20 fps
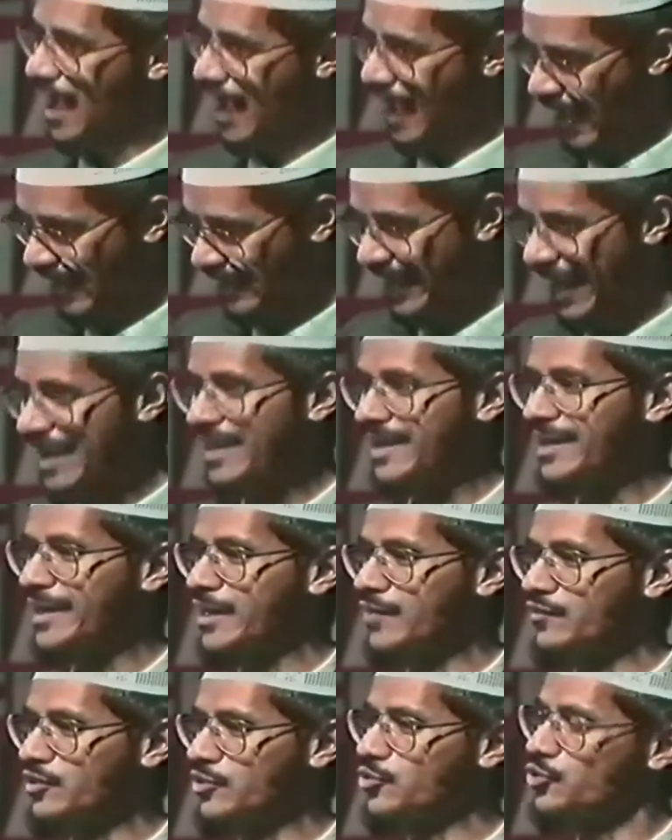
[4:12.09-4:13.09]
I can
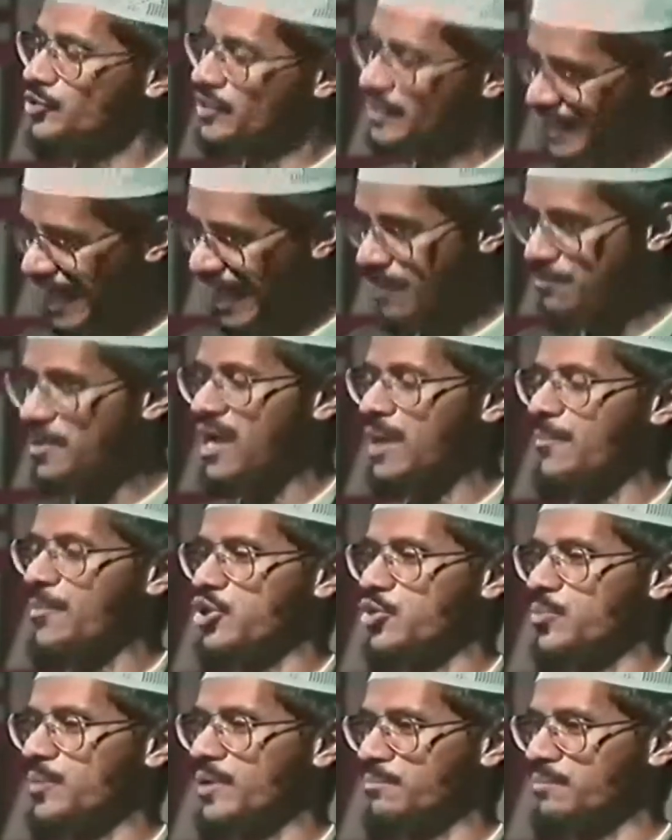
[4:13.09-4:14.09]
agree with you, He can become a
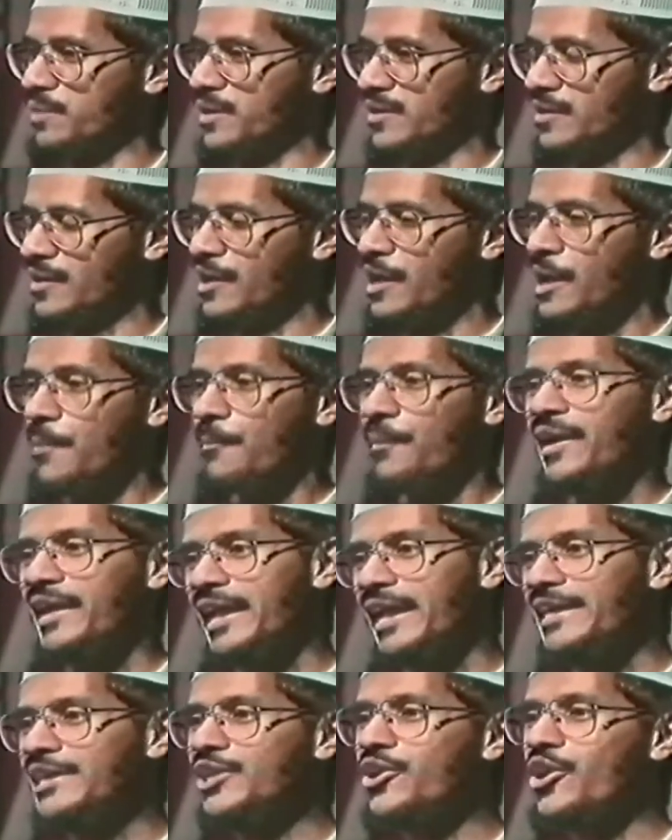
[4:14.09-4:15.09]
human being. But
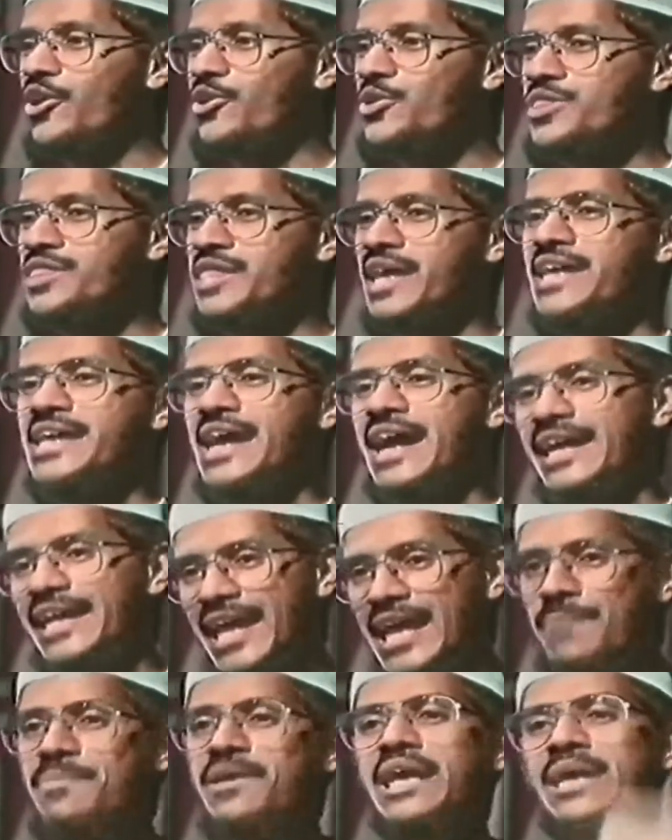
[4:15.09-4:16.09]
later on you say He
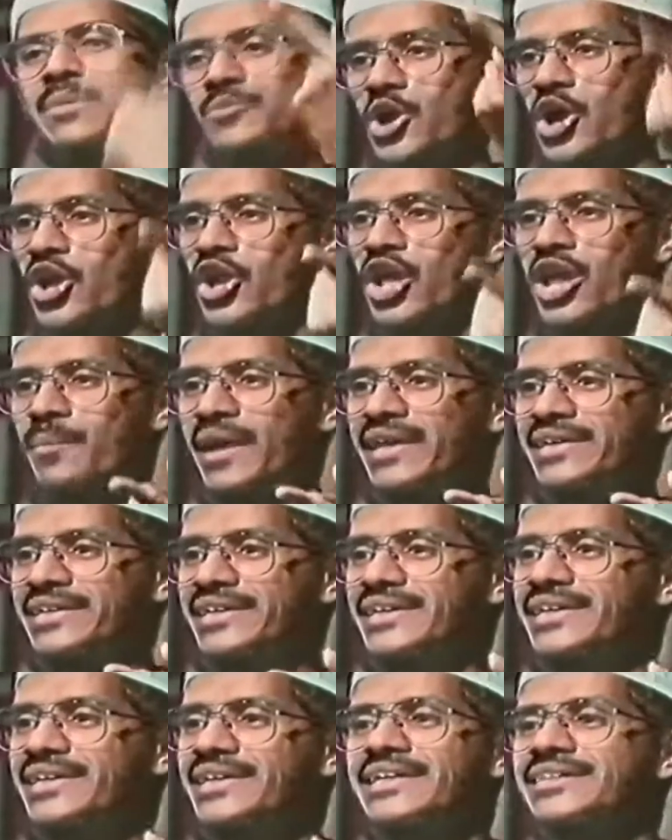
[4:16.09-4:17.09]
again became God
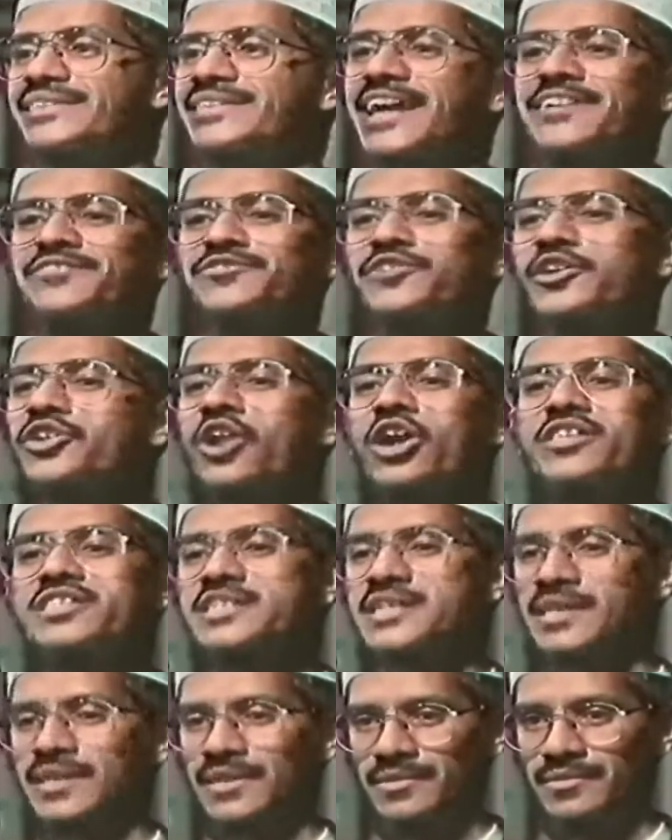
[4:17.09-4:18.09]
Almighty, that's not
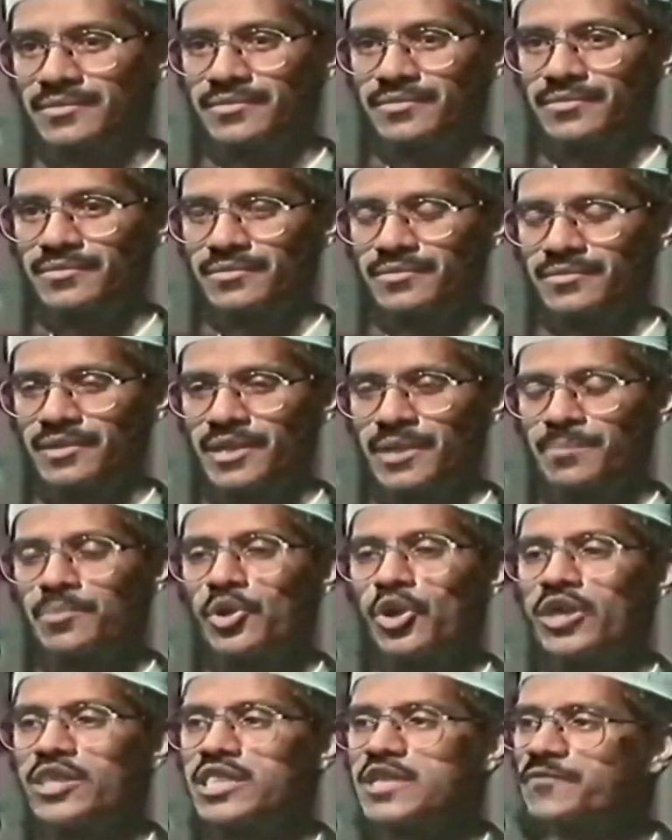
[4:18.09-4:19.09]
logical.
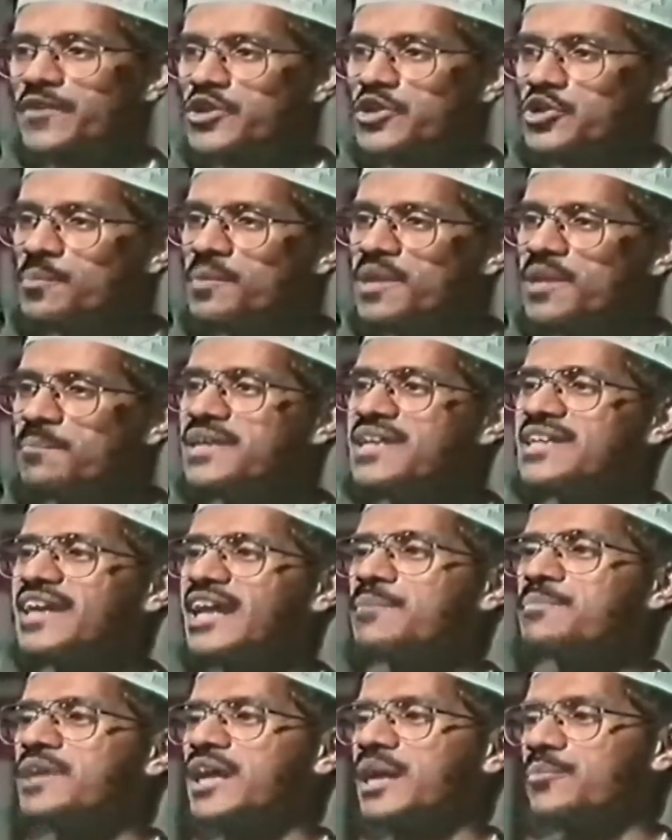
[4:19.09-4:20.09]
Because if a human being
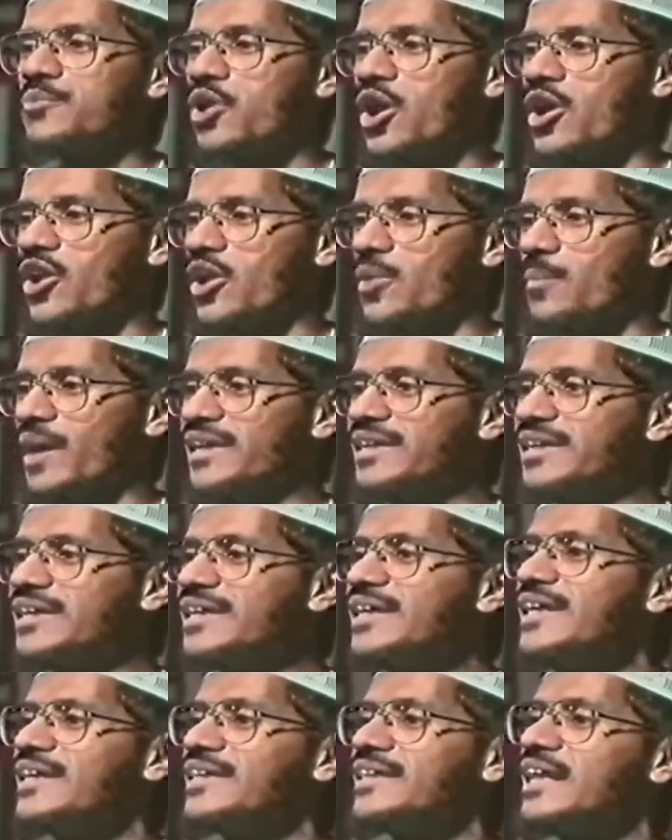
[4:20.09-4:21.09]
can become God
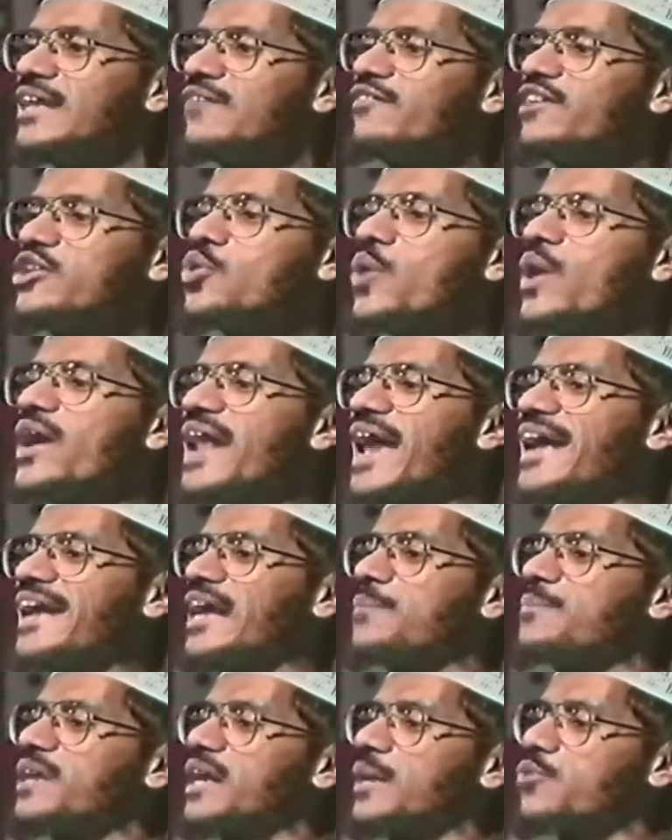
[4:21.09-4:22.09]
Almighty, then even you and I
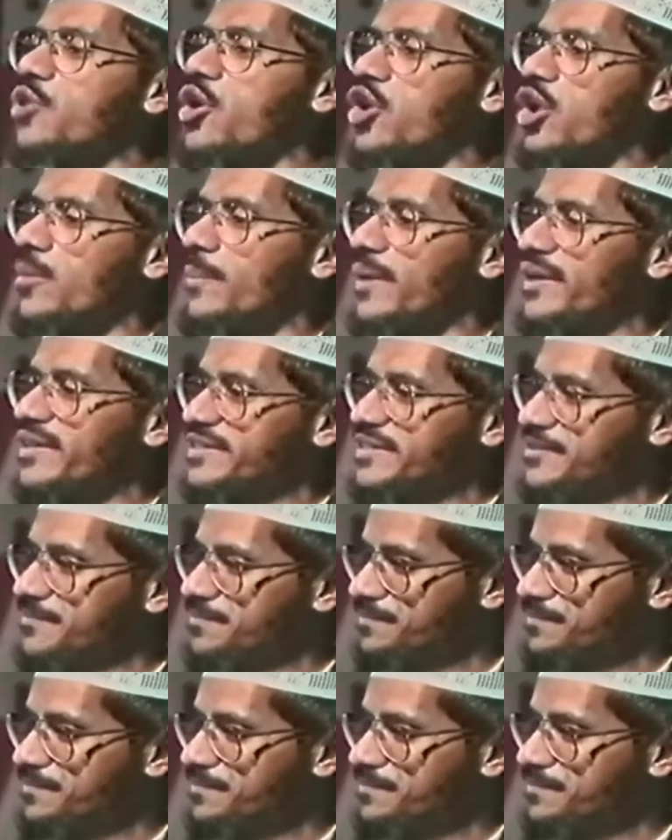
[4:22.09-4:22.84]
can become God Almighty.